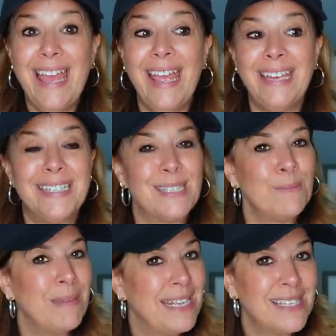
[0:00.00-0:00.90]
and it's
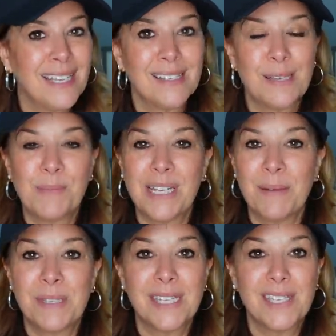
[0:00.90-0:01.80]
amazing
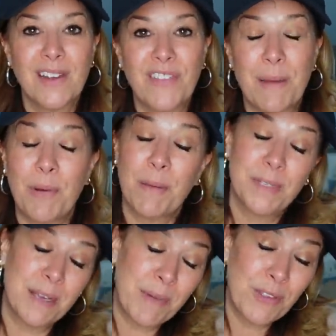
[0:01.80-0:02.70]
sometimes the stuff that
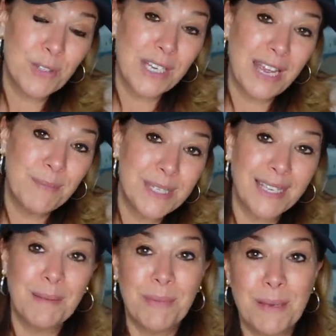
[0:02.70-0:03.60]
pops up. Other times
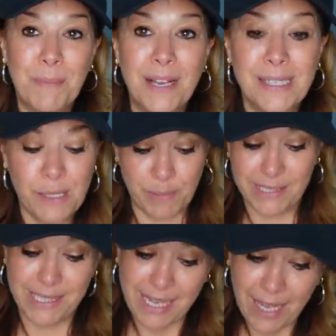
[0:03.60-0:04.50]
it can be a bust,
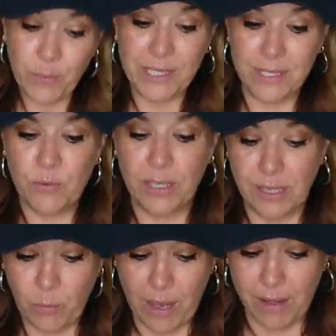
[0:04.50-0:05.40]
but today we did
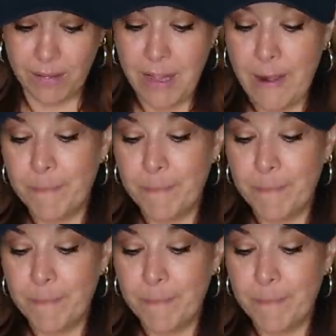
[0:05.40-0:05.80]
really well.